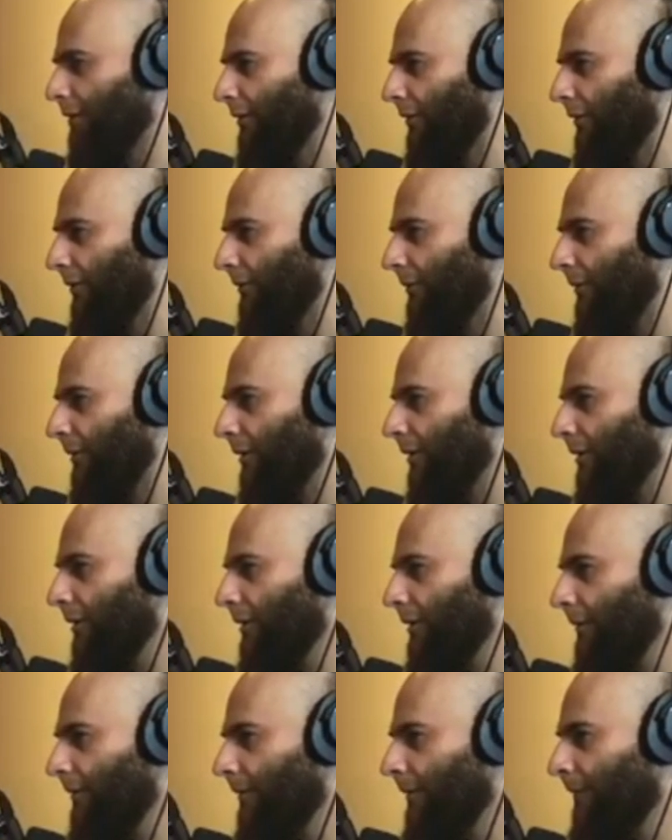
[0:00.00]
So,
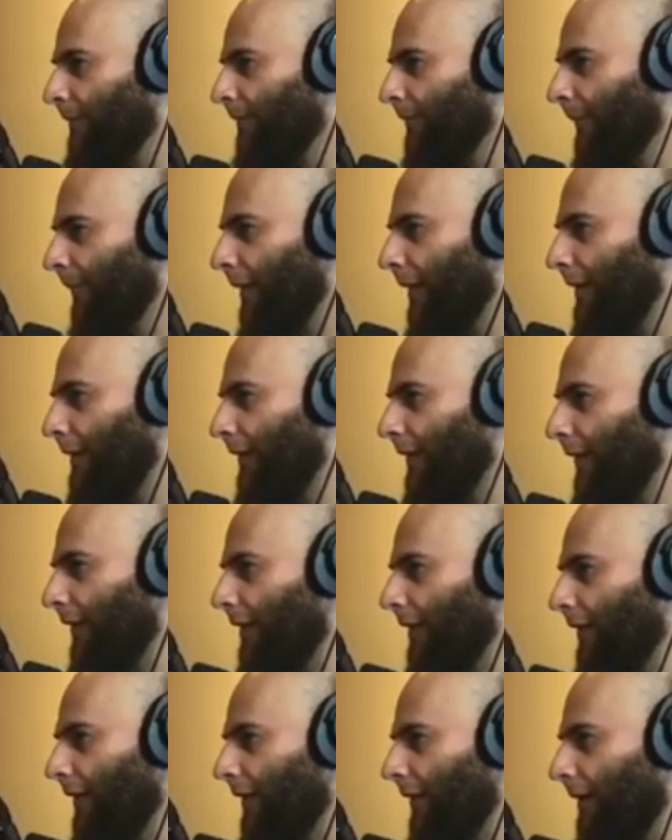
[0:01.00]
I
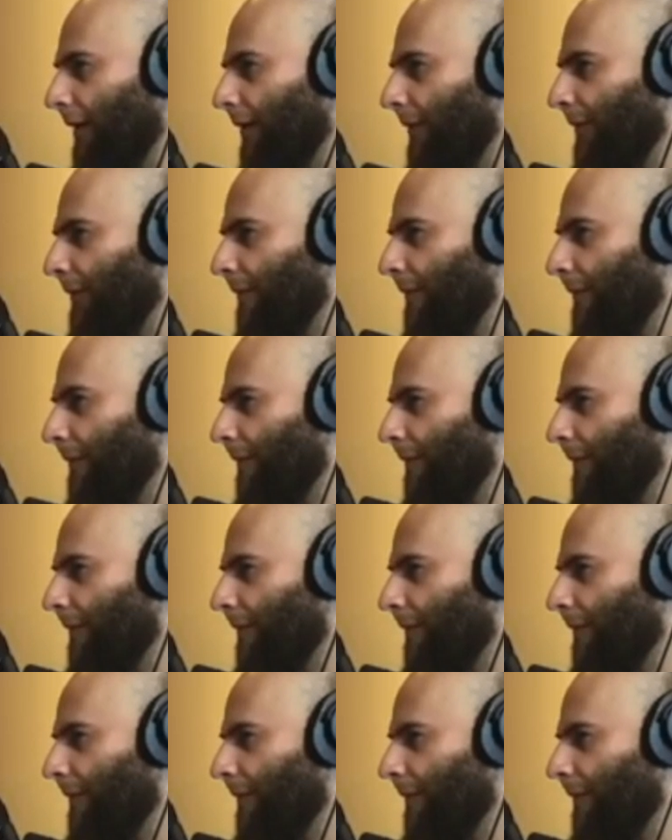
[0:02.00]
think um,